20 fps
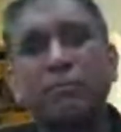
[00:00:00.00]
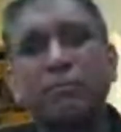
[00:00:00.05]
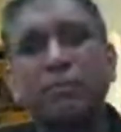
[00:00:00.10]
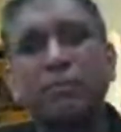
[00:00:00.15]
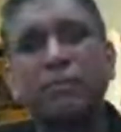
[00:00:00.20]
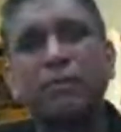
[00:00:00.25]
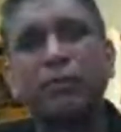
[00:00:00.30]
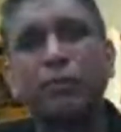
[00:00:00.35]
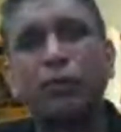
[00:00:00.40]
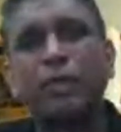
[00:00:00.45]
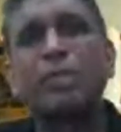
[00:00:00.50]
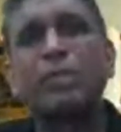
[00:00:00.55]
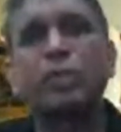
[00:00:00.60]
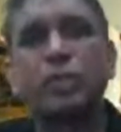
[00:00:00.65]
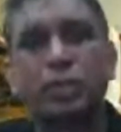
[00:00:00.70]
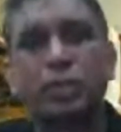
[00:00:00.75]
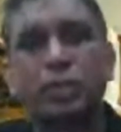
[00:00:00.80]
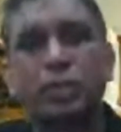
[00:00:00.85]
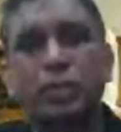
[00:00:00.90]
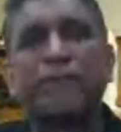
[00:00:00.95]

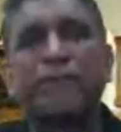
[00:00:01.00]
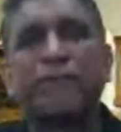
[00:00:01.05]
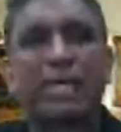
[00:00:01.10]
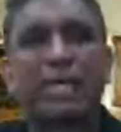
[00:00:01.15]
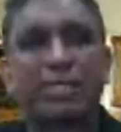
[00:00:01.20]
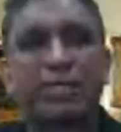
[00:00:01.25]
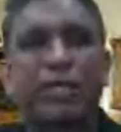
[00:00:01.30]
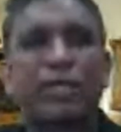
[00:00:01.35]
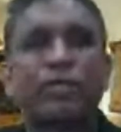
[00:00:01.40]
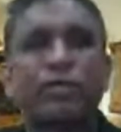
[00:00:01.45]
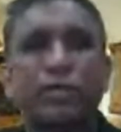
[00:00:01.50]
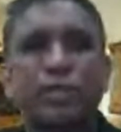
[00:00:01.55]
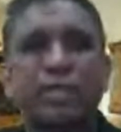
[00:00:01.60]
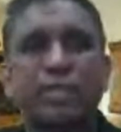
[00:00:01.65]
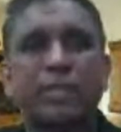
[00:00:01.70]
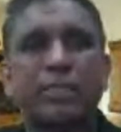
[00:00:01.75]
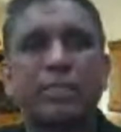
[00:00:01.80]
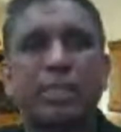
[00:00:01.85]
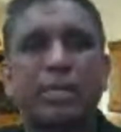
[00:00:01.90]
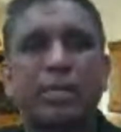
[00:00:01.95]
rich civilization
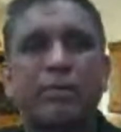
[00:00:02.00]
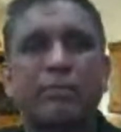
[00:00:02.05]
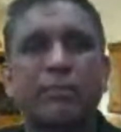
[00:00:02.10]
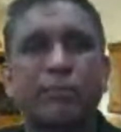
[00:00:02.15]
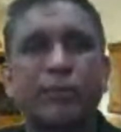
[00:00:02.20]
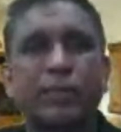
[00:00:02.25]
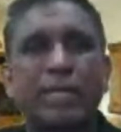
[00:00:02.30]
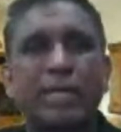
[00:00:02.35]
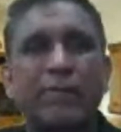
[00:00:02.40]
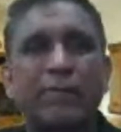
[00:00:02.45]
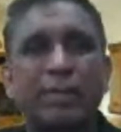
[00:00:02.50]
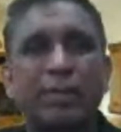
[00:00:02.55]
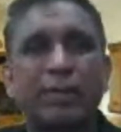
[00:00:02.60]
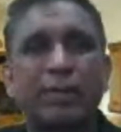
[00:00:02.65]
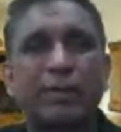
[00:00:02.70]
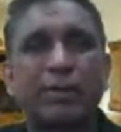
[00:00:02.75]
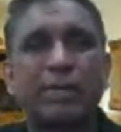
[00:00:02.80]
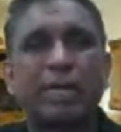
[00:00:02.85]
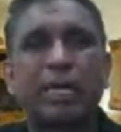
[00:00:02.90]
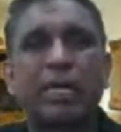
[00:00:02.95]
at the time, Yemen.
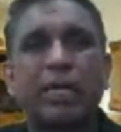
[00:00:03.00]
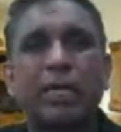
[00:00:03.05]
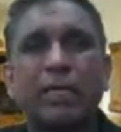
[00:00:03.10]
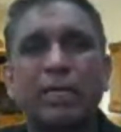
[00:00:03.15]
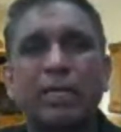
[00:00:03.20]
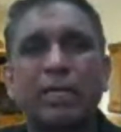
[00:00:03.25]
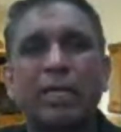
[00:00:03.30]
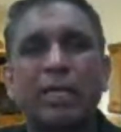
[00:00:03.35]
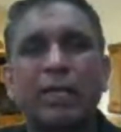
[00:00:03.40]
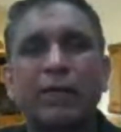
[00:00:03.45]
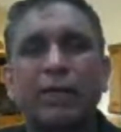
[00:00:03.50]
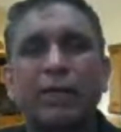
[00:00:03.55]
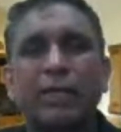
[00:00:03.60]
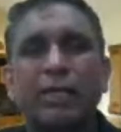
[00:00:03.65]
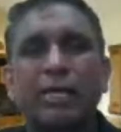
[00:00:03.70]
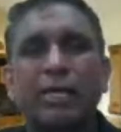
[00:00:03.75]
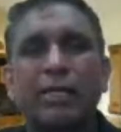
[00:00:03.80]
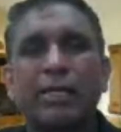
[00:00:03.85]
Okay, and